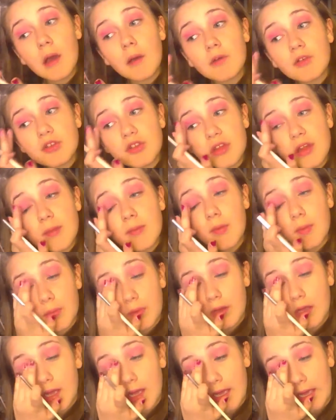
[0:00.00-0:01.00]
And I'll just keep
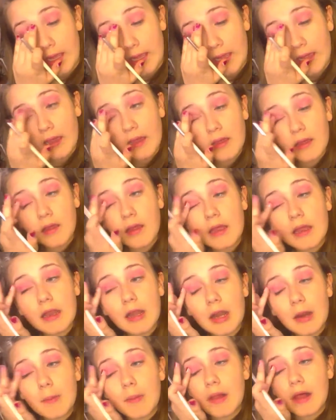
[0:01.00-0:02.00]
applying
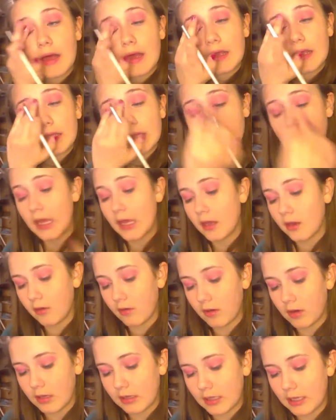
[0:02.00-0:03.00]
and
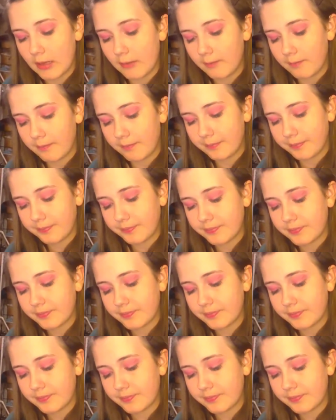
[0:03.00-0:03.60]
layering it.